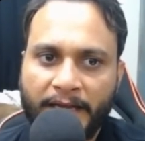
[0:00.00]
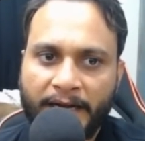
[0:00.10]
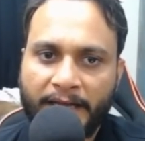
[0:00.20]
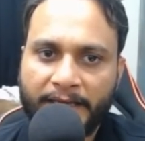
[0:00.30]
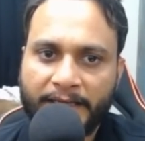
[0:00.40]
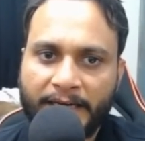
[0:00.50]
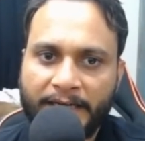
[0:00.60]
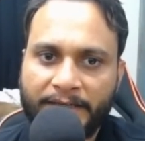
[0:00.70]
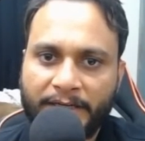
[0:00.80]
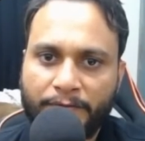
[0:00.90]
and I can
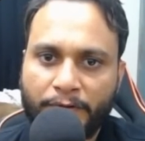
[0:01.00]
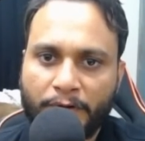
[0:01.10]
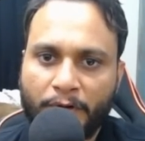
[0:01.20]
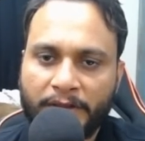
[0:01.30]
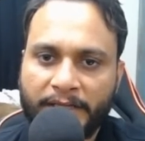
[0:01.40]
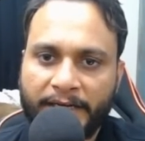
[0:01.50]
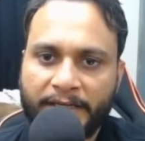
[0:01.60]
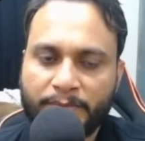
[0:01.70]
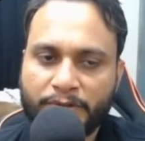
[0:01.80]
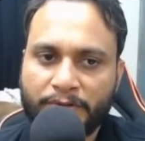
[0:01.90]
iterate for all the
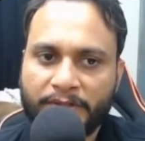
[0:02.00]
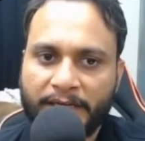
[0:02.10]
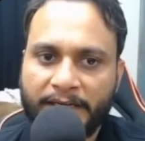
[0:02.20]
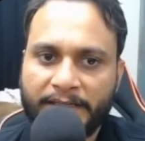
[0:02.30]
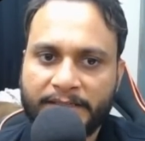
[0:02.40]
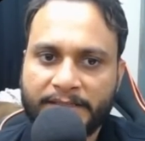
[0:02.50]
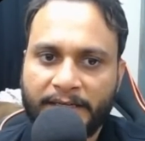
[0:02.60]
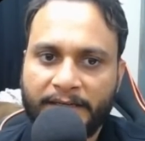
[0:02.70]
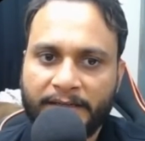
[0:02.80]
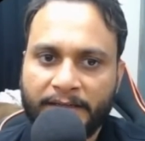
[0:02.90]
items on the right hand
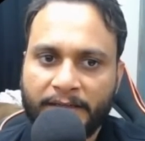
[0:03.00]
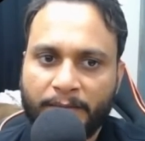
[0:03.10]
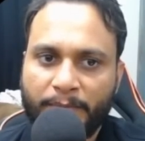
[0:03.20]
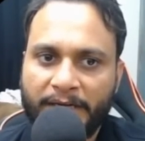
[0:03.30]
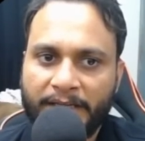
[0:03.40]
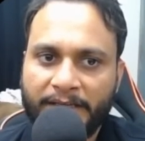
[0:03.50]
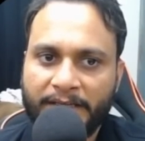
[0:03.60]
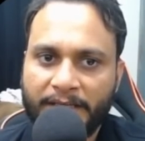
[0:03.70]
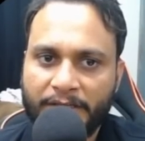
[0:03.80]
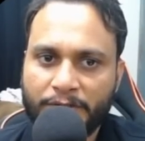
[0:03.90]
side by
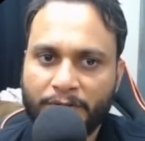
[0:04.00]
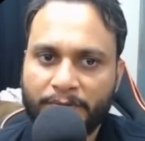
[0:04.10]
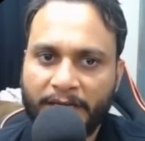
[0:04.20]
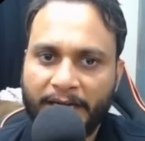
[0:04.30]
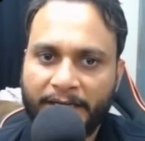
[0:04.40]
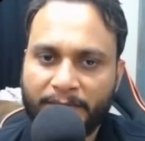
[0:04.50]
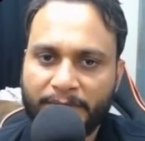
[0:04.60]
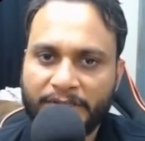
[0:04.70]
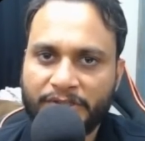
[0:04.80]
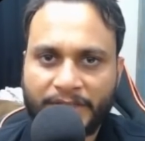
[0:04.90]
taking each of the item
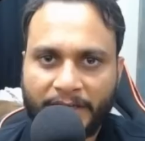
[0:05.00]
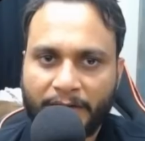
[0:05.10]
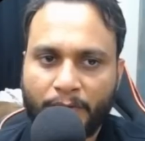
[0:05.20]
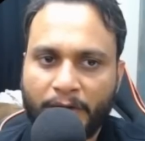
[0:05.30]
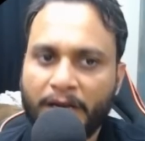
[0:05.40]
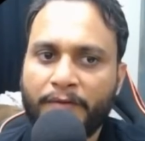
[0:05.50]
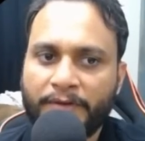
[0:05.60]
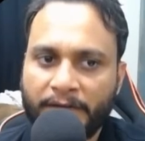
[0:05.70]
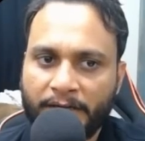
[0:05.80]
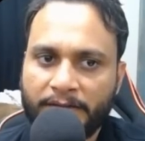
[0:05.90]
as j one
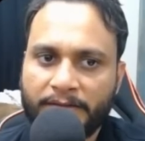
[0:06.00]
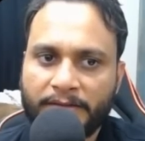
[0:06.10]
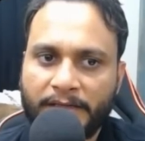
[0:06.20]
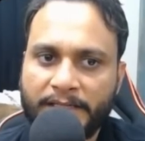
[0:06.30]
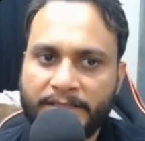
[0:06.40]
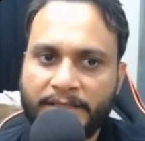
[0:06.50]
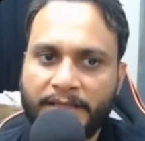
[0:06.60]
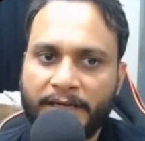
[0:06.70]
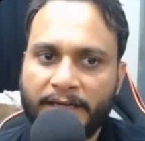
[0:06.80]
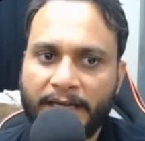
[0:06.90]
after another. Let's say
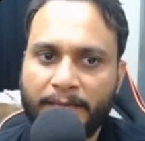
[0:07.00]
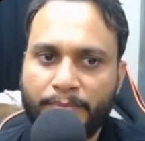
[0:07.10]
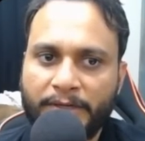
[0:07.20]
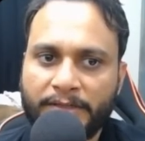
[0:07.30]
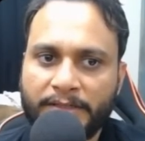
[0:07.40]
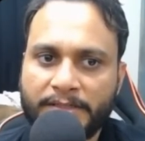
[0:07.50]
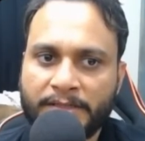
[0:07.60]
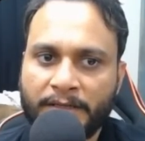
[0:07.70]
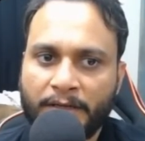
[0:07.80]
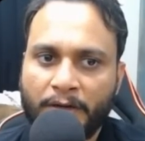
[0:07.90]
that I picked
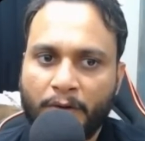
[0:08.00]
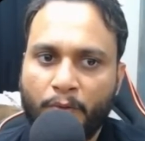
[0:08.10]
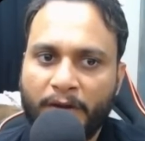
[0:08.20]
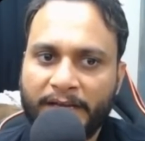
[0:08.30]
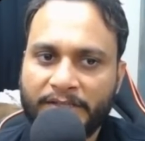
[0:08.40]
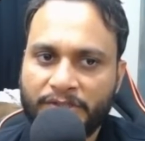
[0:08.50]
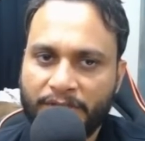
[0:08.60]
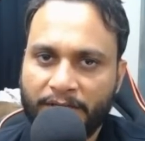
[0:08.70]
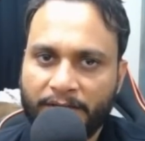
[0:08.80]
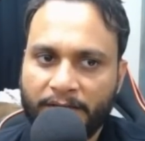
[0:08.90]
this one as
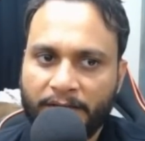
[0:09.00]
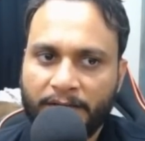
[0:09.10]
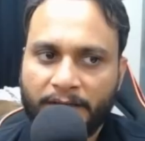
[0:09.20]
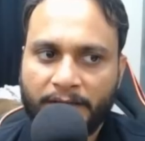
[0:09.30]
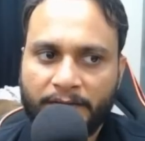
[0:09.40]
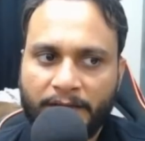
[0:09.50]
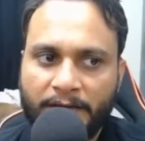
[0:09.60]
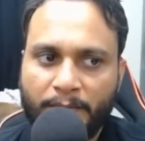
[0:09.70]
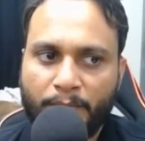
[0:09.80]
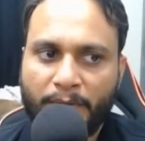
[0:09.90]
j,
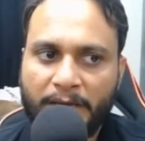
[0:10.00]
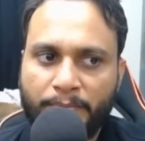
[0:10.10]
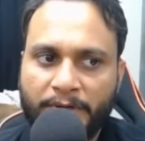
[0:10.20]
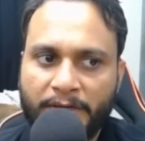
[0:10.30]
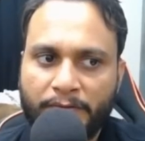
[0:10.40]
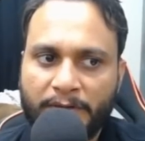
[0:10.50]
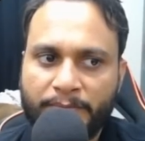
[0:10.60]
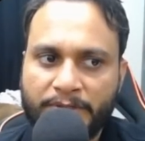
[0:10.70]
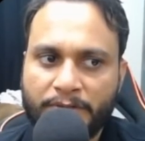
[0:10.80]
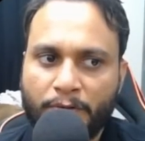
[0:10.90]
then my pair will
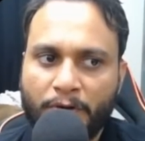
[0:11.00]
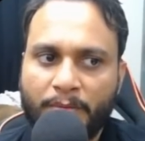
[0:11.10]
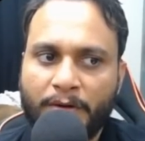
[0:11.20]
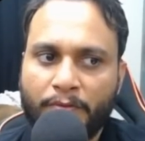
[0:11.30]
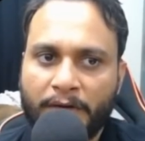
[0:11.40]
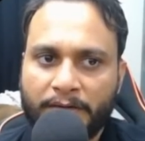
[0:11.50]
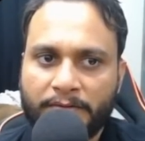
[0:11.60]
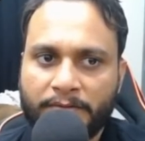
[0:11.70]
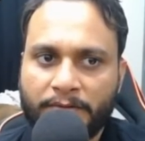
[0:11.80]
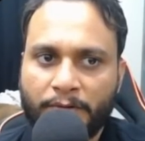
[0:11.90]
be 0,
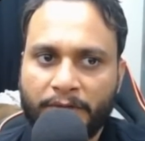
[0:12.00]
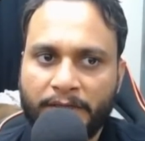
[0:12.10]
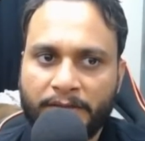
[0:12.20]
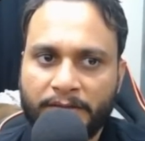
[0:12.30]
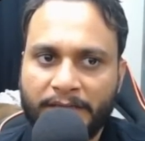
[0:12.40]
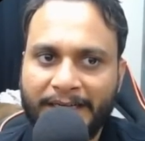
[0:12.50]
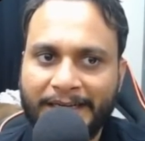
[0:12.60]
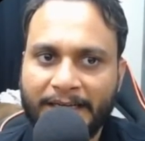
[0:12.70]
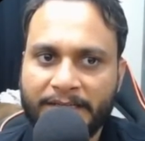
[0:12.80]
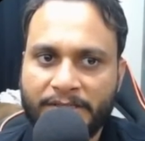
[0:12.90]
1. Okay, the
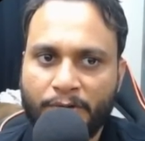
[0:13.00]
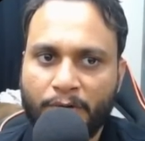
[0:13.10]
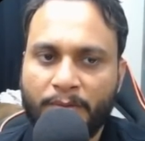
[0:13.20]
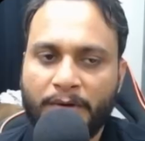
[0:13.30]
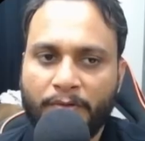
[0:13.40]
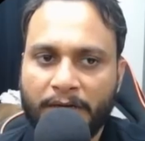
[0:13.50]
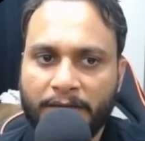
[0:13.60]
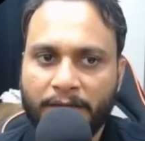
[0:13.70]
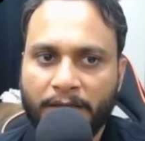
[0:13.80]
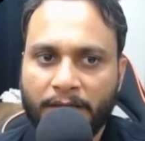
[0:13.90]
index 0, 1.